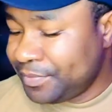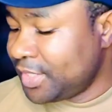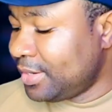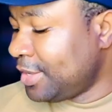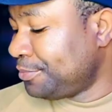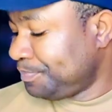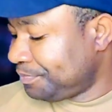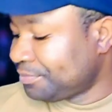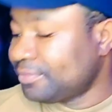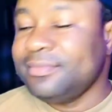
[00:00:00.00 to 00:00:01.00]
Now,
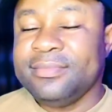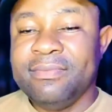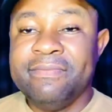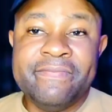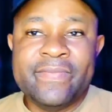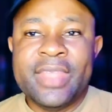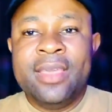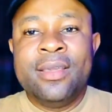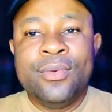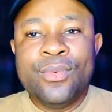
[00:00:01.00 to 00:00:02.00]

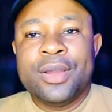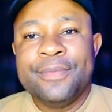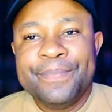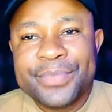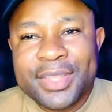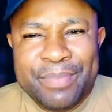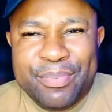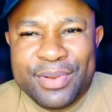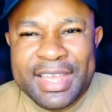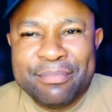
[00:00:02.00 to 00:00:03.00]
well,
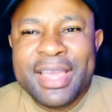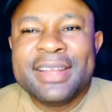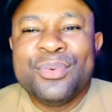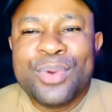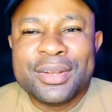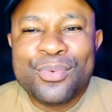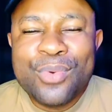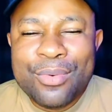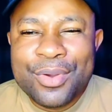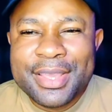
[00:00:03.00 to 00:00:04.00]
people like me are the ones who
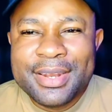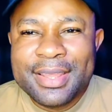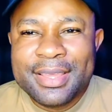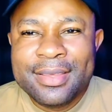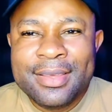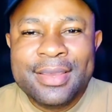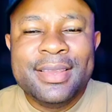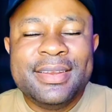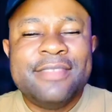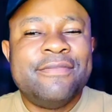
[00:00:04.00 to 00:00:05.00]
are working there.
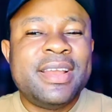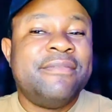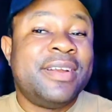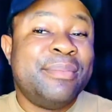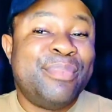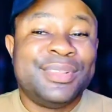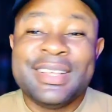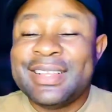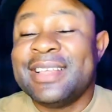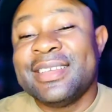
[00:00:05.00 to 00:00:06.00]
It is very, very
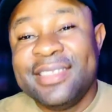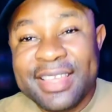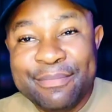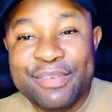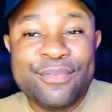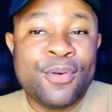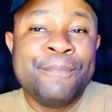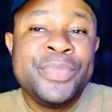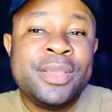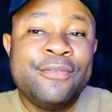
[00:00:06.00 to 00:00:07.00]
important, as I said before,
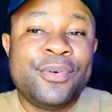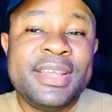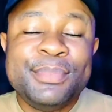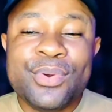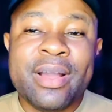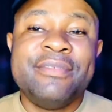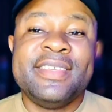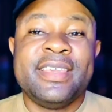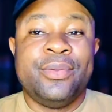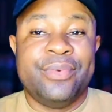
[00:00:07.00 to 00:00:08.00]
for them to have the
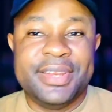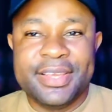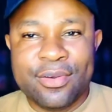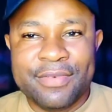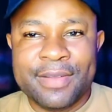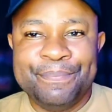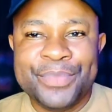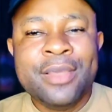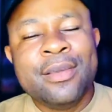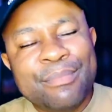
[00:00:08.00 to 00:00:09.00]
security cover.
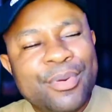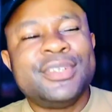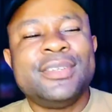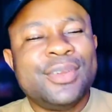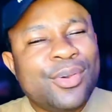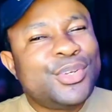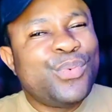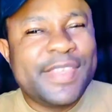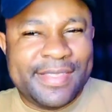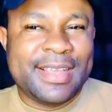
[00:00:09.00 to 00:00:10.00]
But
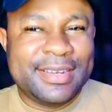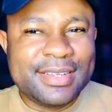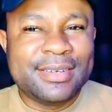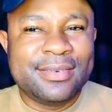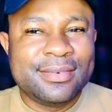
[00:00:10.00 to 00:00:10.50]
notwithstanding,